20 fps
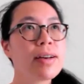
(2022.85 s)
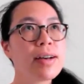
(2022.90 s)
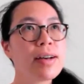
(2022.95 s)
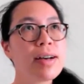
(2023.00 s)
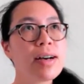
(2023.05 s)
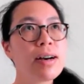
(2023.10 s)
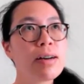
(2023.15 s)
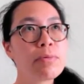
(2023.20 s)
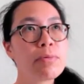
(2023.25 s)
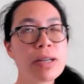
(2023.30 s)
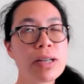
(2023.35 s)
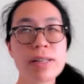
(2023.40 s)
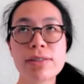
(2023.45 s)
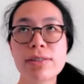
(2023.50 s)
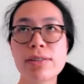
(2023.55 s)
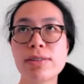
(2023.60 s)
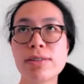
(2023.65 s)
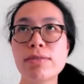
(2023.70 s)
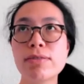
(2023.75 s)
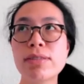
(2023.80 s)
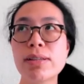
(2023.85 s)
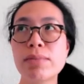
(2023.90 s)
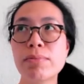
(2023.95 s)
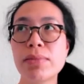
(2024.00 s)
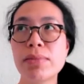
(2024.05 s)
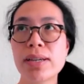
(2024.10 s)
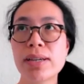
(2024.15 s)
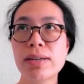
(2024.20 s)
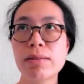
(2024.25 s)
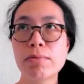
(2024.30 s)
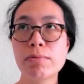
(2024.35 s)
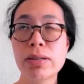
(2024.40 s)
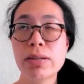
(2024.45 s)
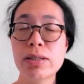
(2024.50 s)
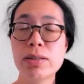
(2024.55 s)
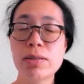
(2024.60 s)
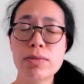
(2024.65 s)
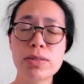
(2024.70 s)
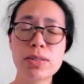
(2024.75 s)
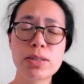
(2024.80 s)
Uh, we also do something, we
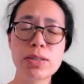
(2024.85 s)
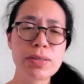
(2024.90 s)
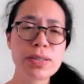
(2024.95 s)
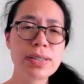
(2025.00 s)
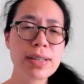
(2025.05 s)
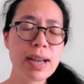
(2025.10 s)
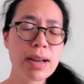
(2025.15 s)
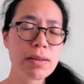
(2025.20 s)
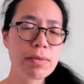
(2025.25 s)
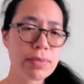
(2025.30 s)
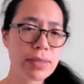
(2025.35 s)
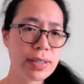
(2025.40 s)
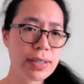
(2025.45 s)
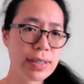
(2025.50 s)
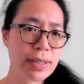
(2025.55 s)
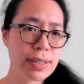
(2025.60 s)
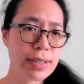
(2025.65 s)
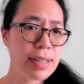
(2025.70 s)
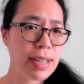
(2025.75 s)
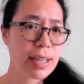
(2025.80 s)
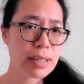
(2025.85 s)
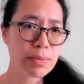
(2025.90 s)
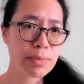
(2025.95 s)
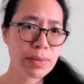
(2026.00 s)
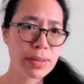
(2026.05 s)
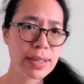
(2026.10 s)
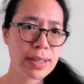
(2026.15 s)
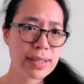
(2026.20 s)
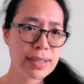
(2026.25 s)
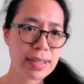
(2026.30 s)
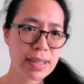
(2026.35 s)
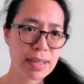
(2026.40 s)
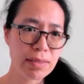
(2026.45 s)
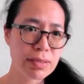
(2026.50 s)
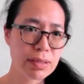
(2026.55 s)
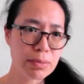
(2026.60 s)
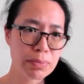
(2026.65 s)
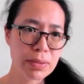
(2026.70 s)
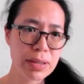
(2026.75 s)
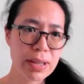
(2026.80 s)
do suicide risk assessment and
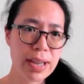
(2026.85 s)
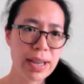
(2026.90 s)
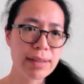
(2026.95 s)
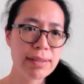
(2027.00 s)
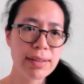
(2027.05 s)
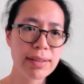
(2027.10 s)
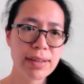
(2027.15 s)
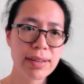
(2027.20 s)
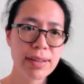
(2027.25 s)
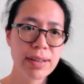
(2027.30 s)
safety plan.